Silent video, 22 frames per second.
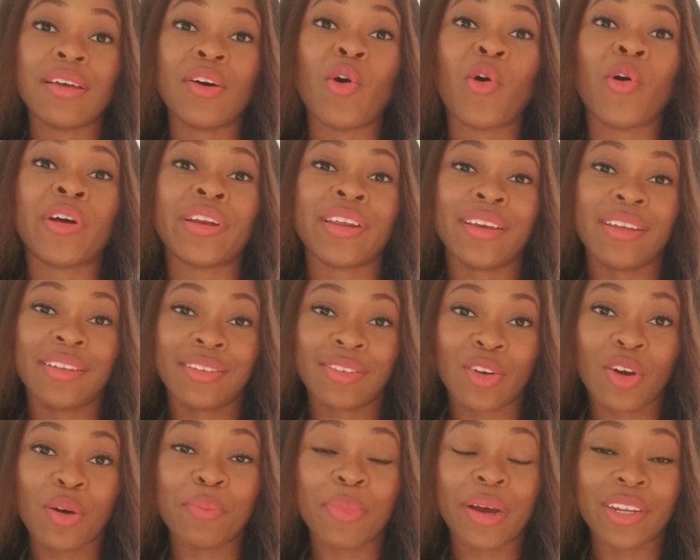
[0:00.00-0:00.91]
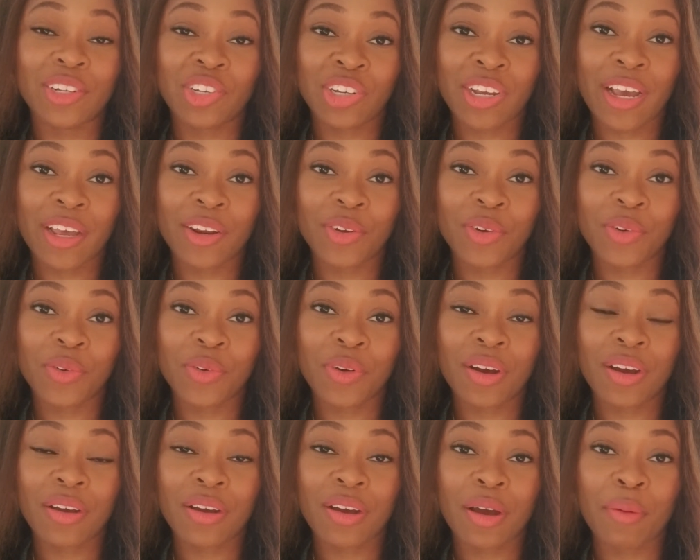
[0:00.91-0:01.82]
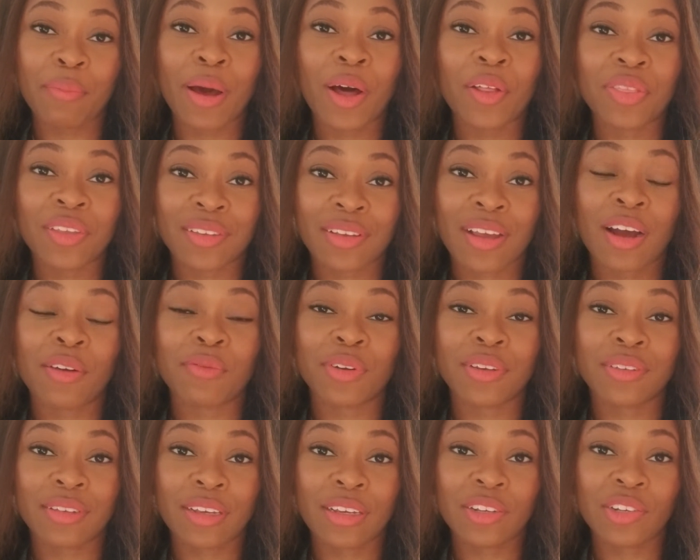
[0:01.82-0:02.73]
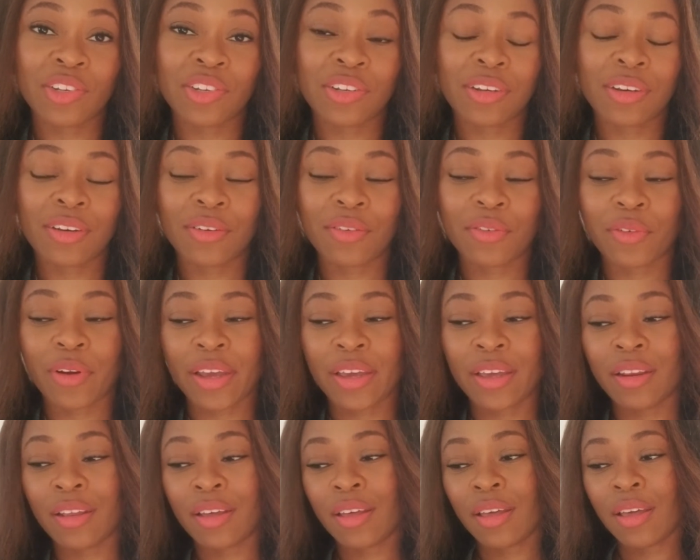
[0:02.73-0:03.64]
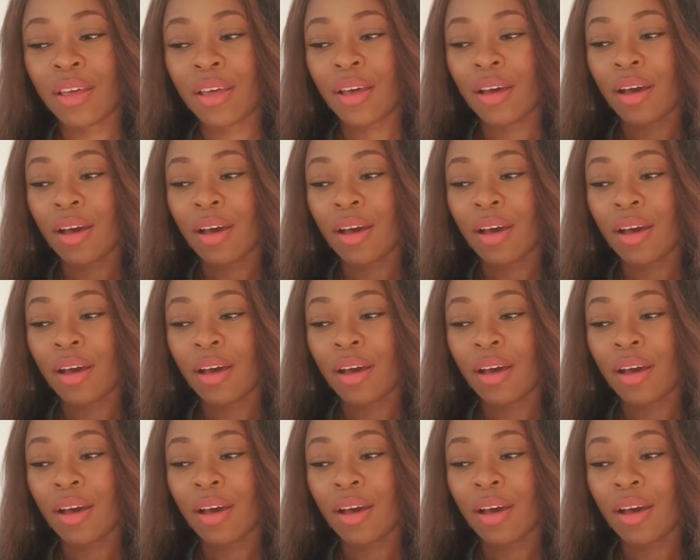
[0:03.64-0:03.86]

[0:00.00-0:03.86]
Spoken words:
the audience on my channel about this conversation, right?